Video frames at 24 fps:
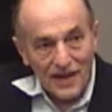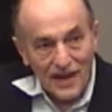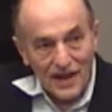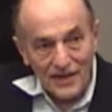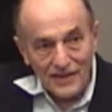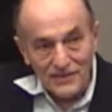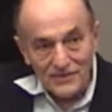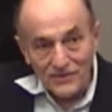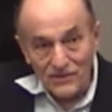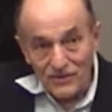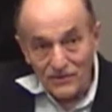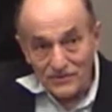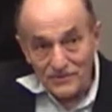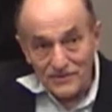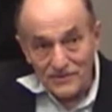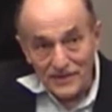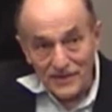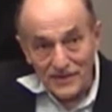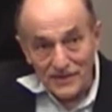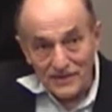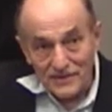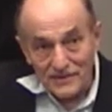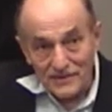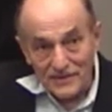I don't
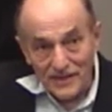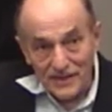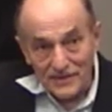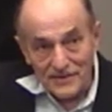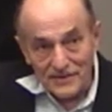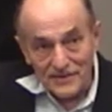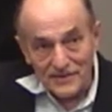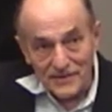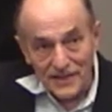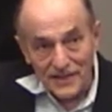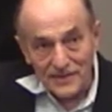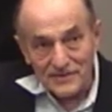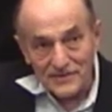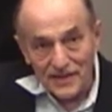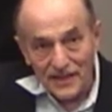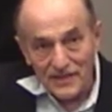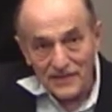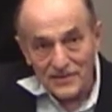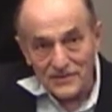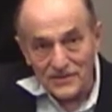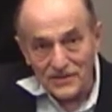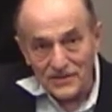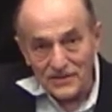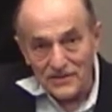think that the
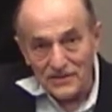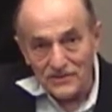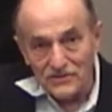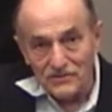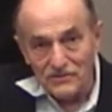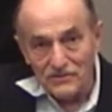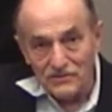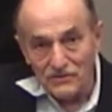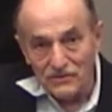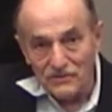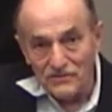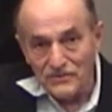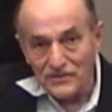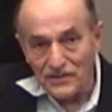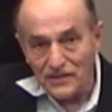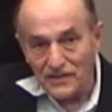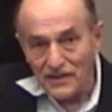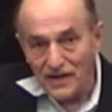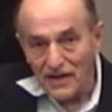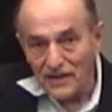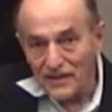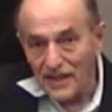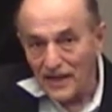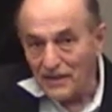technology that you use
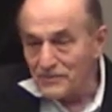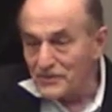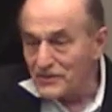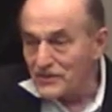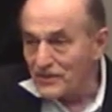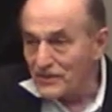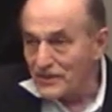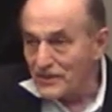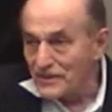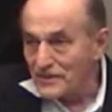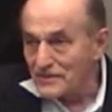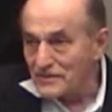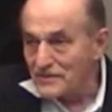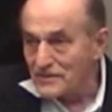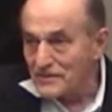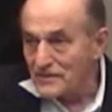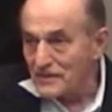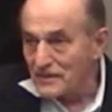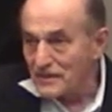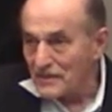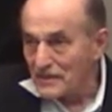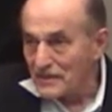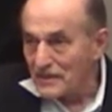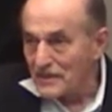in our laboratories,
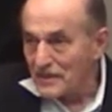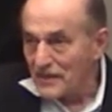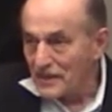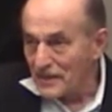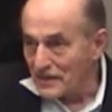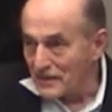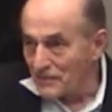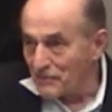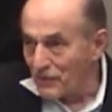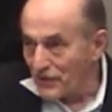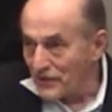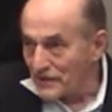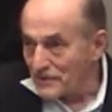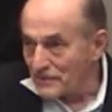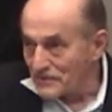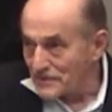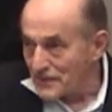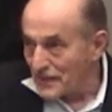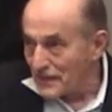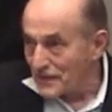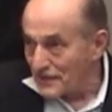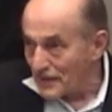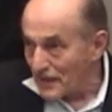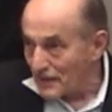in the Boy,
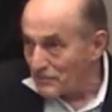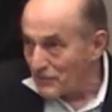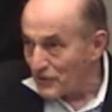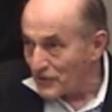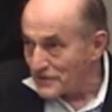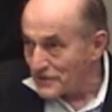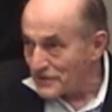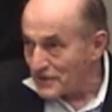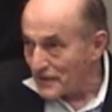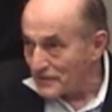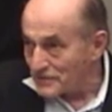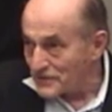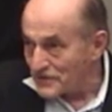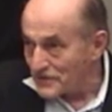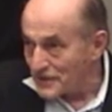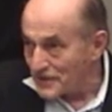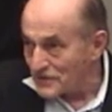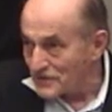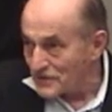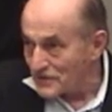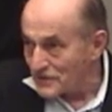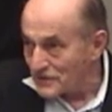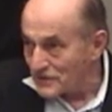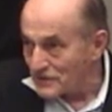say in our Boyce Thompson
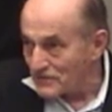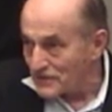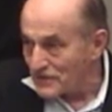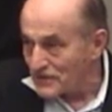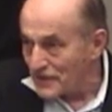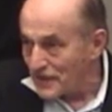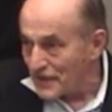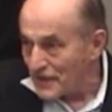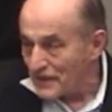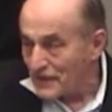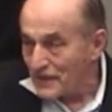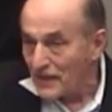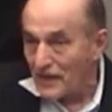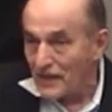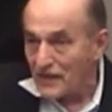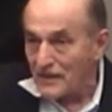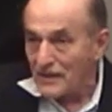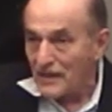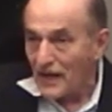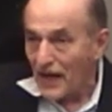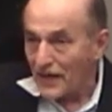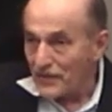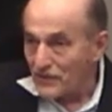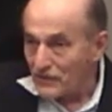Institute today,
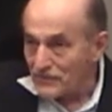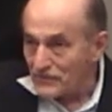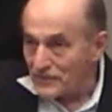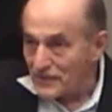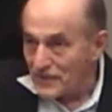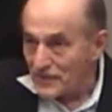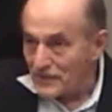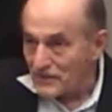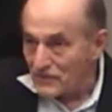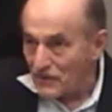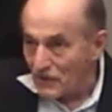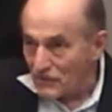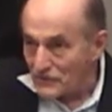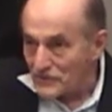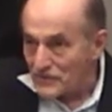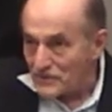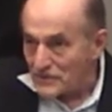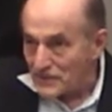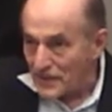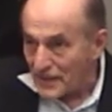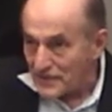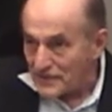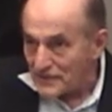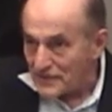I don't think
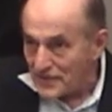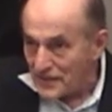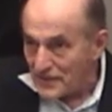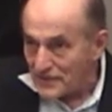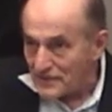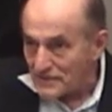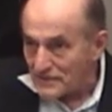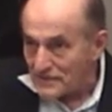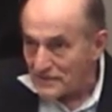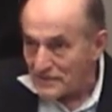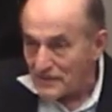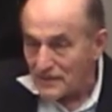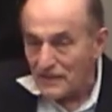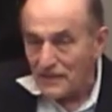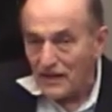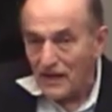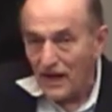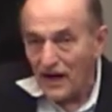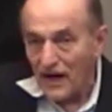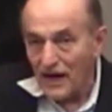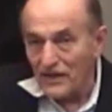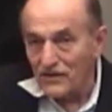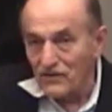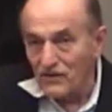those techniques
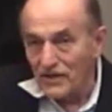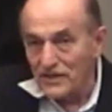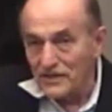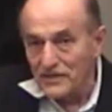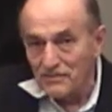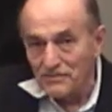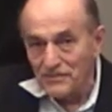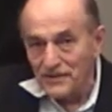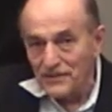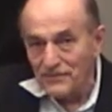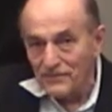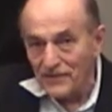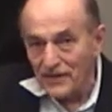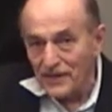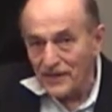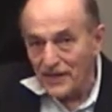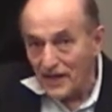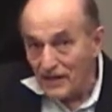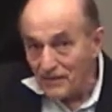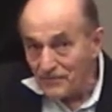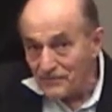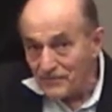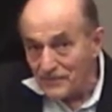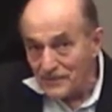are going to be very
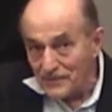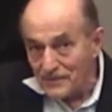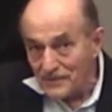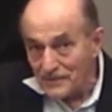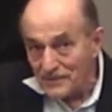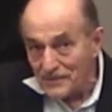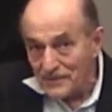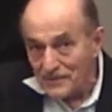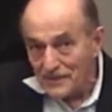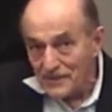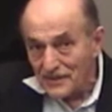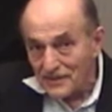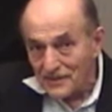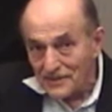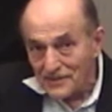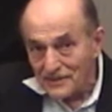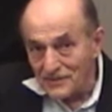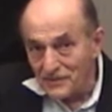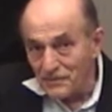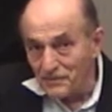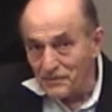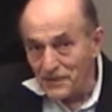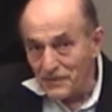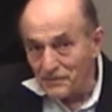helpful
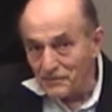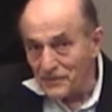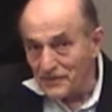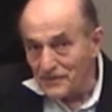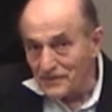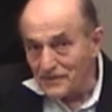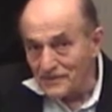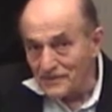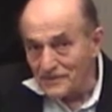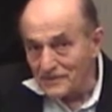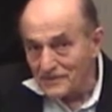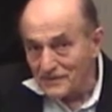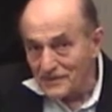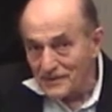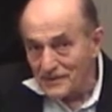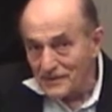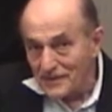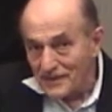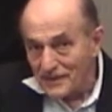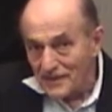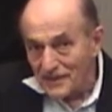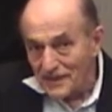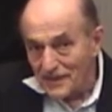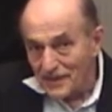to people
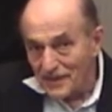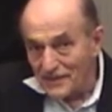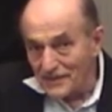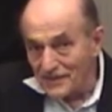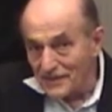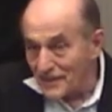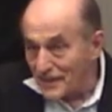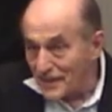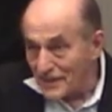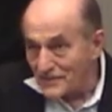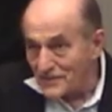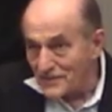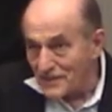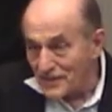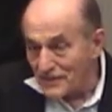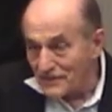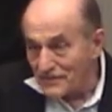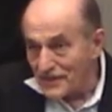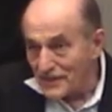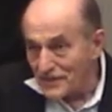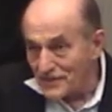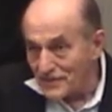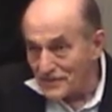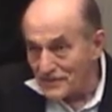in the next
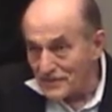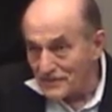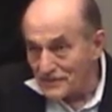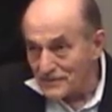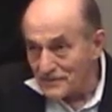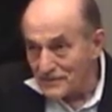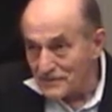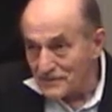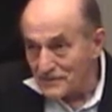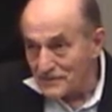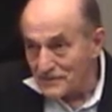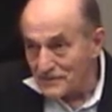generation.